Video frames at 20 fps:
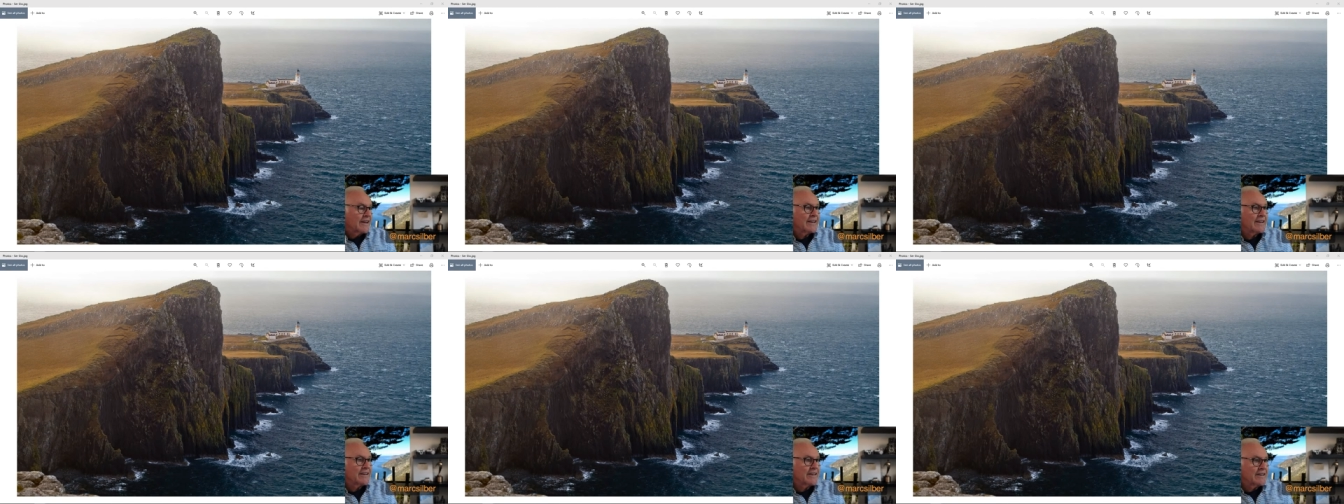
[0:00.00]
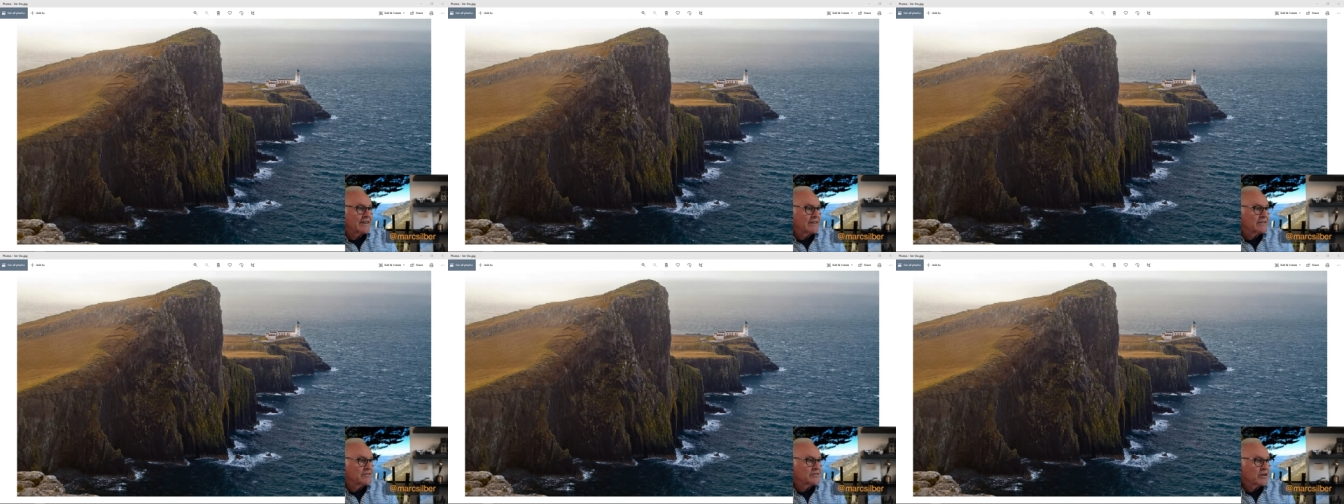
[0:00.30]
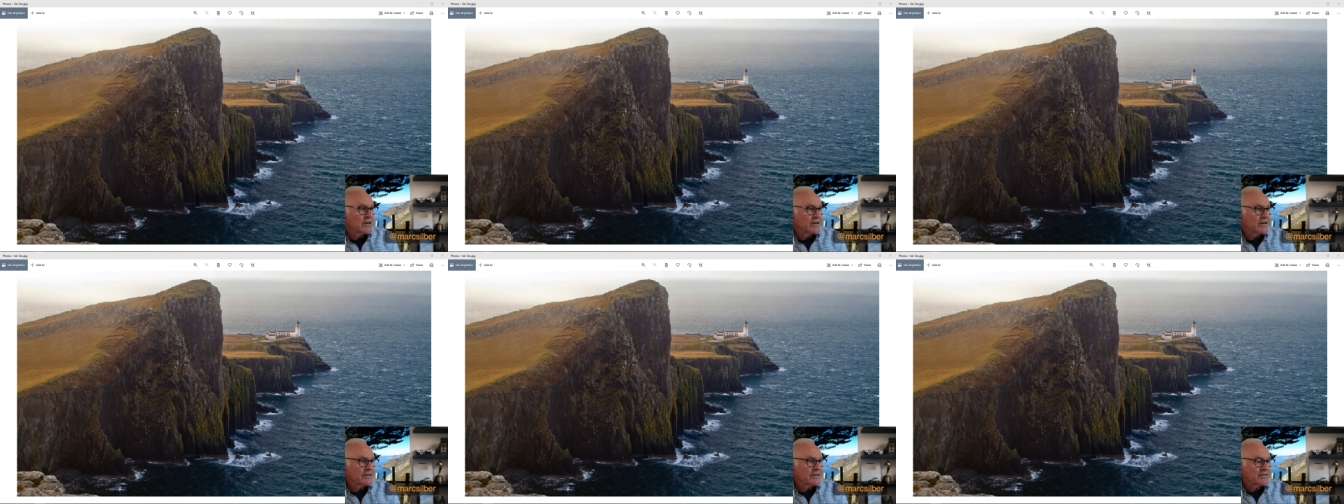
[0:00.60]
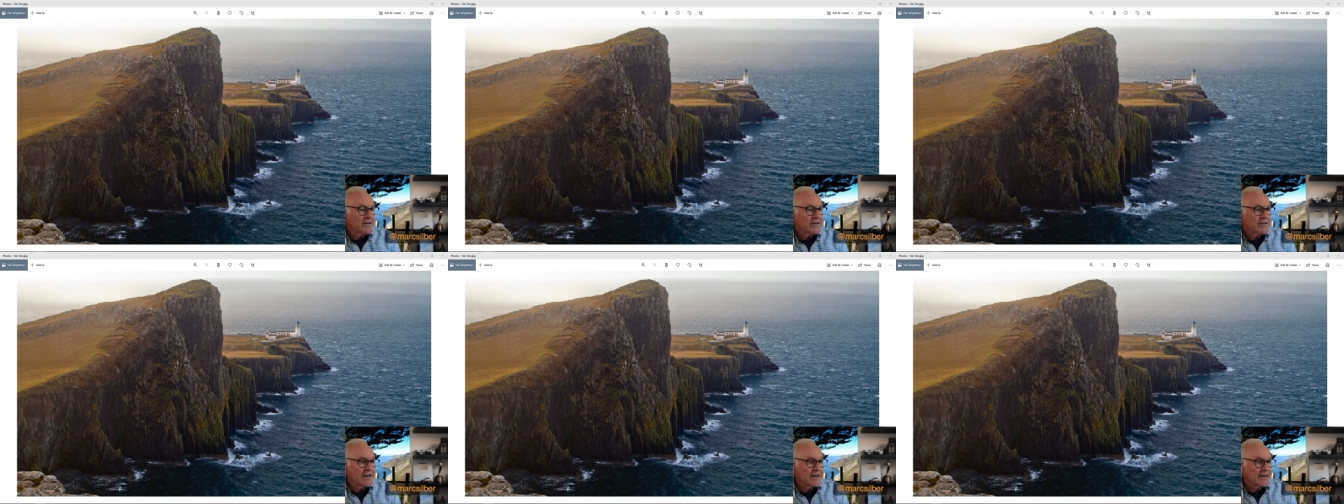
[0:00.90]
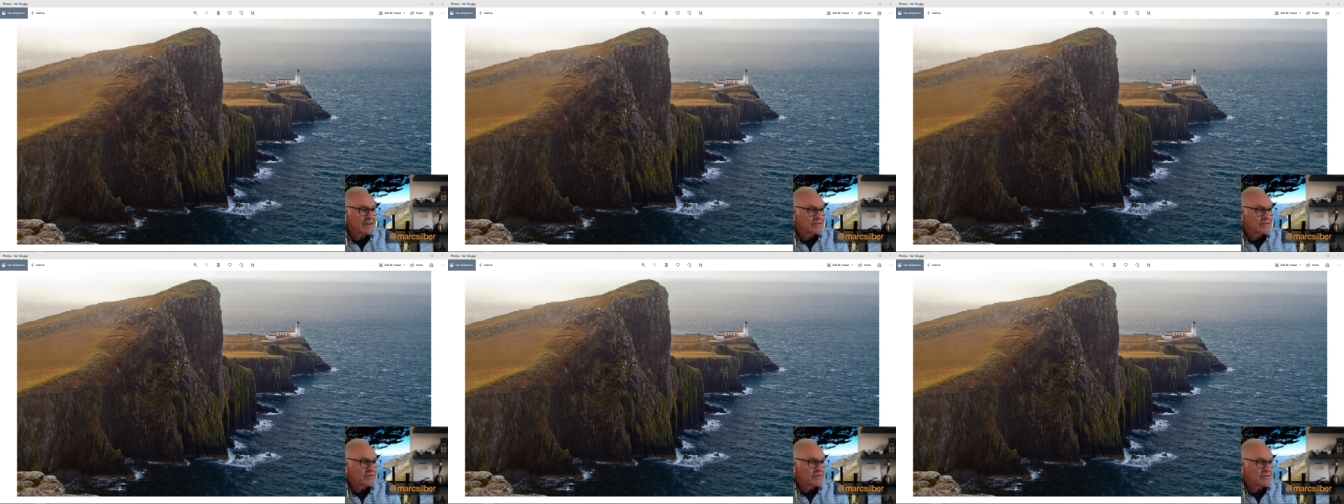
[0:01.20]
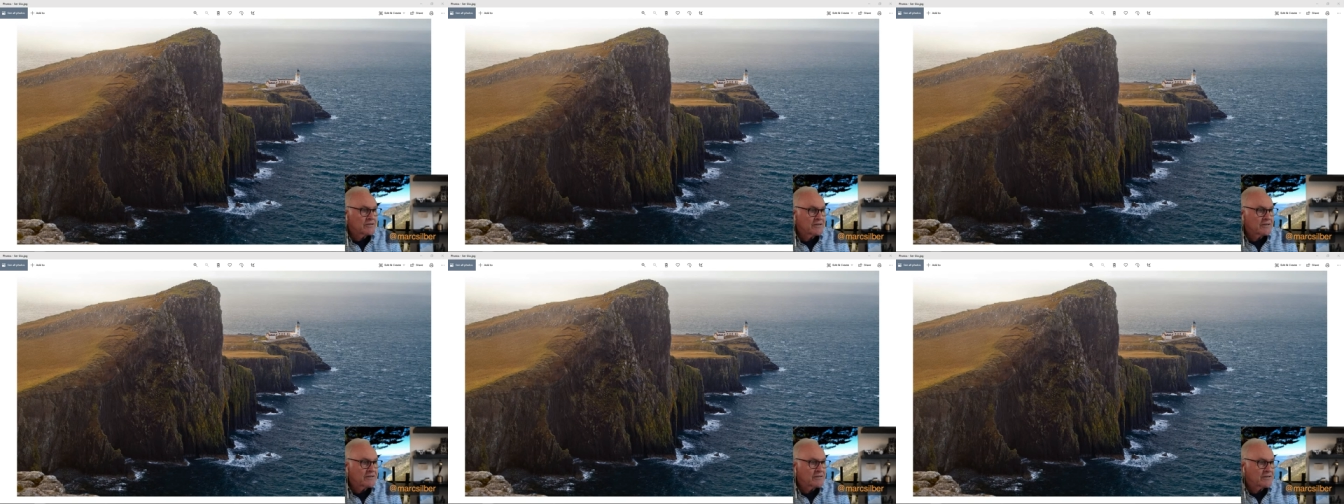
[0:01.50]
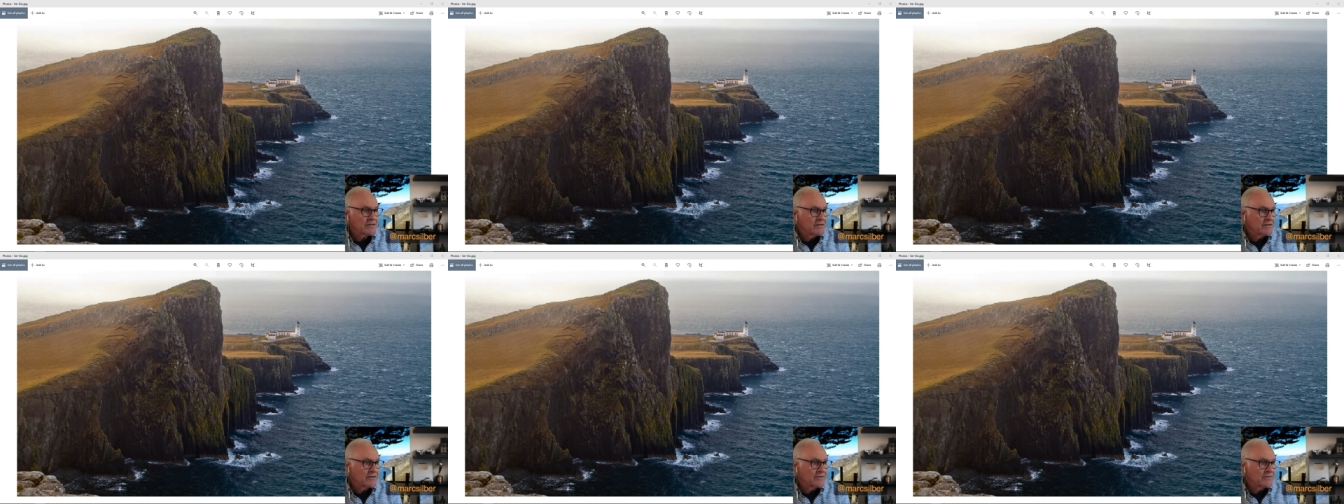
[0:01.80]
and darken the clouds
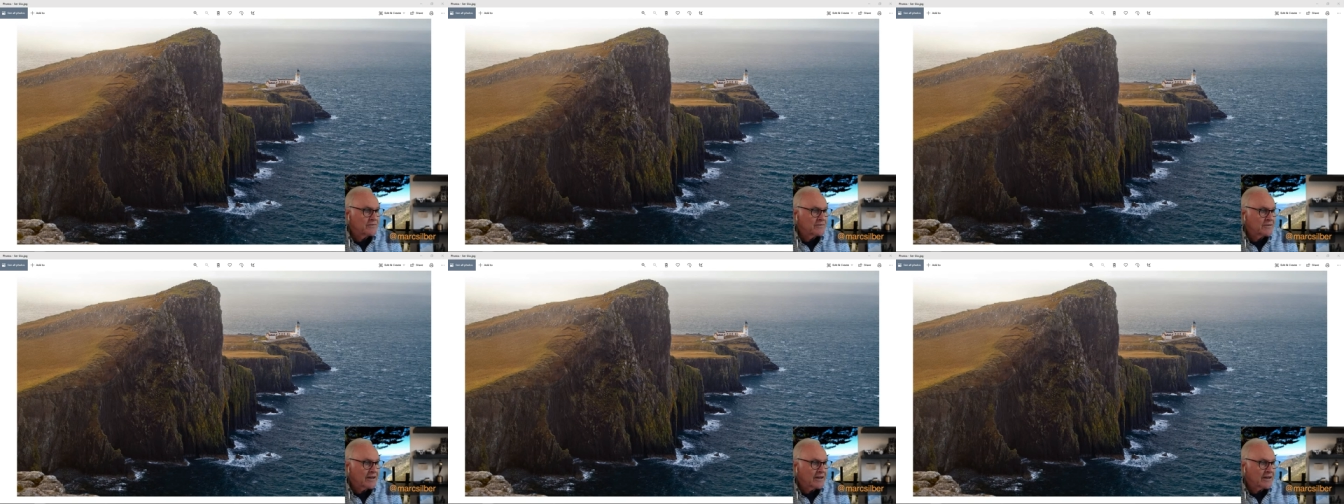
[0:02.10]
and you've